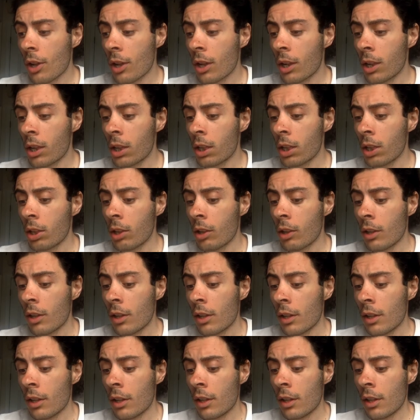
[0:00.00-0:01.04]

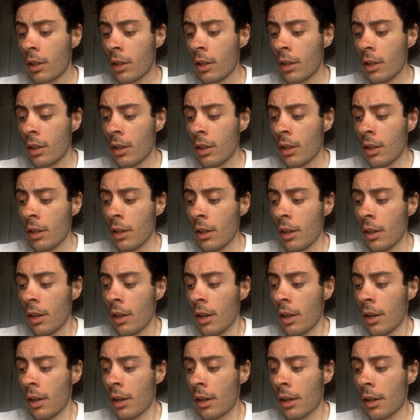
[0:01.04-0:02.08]

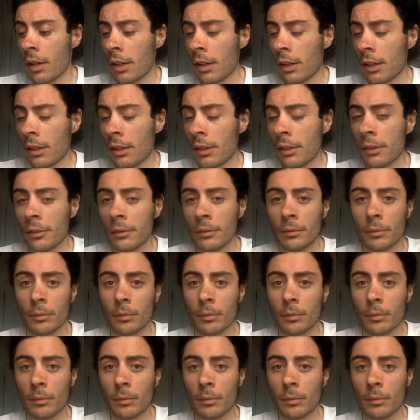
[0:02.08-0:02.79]
Nobody speaks.